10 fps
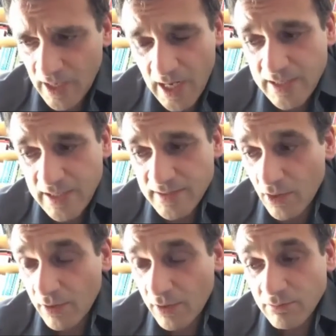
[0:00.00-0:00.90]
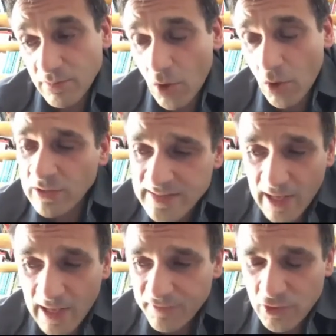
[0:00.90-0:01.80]
And all his
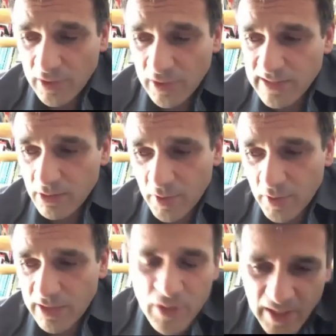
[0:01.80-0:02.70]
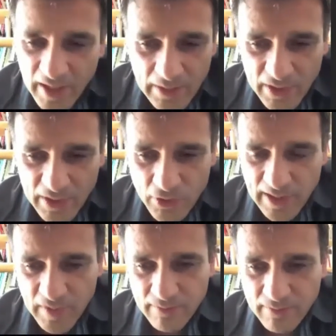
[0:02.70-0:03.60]
life, actually, everybody was
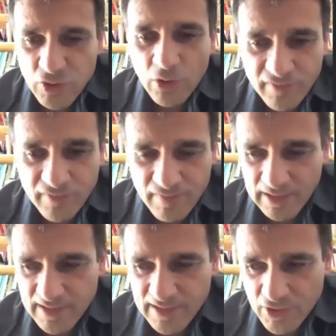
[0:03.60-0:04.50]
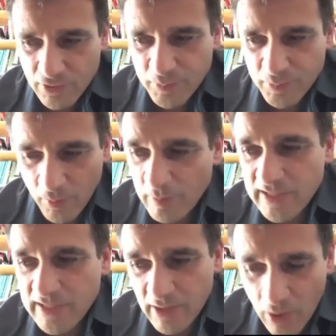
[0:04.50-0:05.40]
calling me Don Vivaldi. So
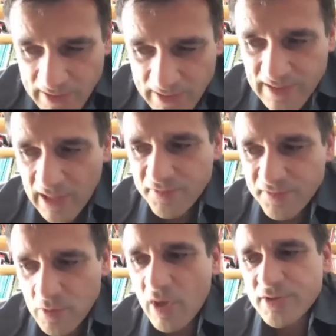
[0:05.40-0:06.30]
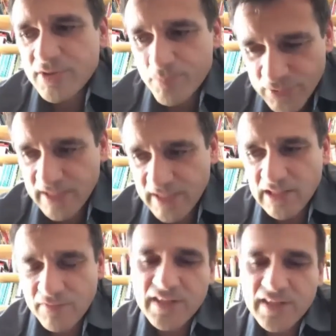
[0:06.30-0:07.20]
probably all his life, he was putting
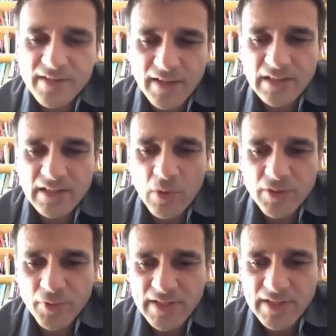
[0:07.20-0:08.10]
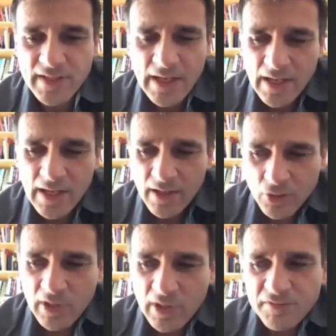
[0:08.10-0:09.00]
in evidence that he was a priest.
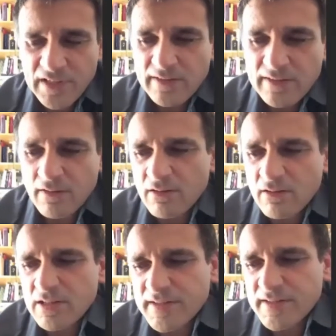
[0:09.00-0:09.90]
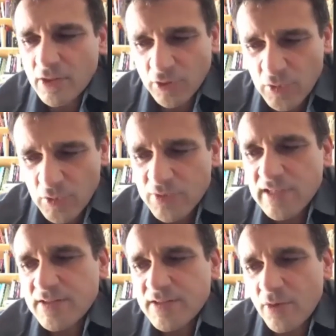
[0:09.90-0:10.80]
You can feel in sacred
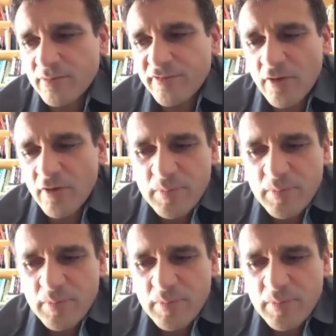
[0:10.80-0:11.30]
music some very